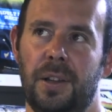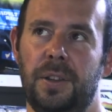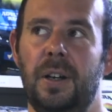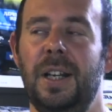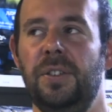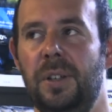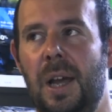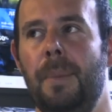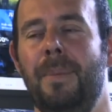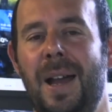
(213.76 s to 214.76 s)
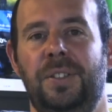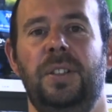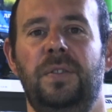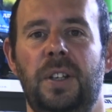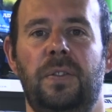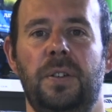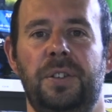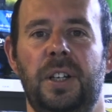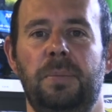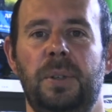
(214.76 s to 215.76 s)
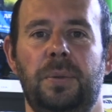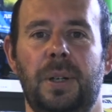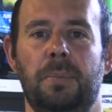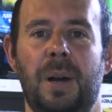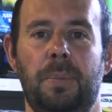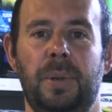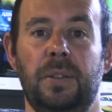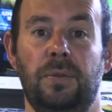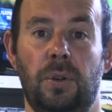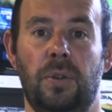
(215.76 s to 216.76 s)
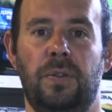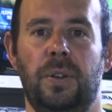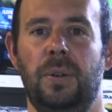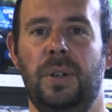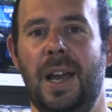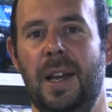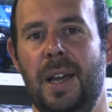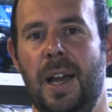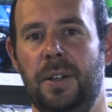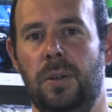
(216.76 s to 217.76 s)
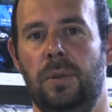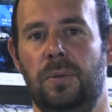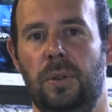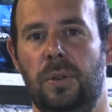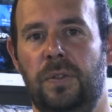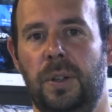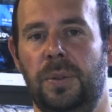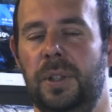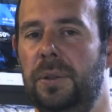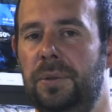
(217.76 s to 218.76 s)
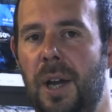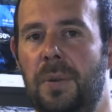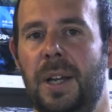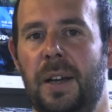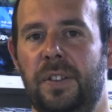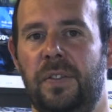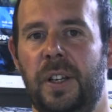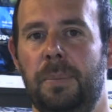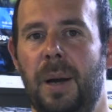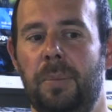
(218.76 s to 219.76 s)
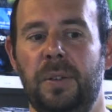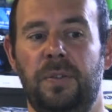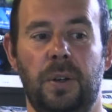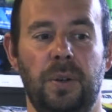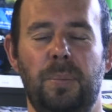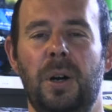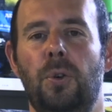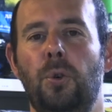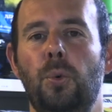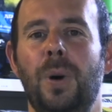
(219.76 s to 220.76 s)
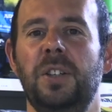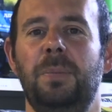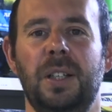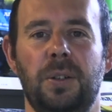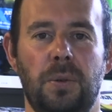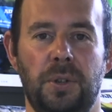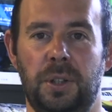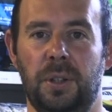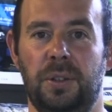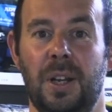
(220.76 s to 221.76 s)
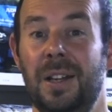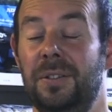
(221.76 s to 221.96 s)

there isn't massive differences between puppy raw food and adult raw food, so you don't have to feed puppy food, but always be cautious.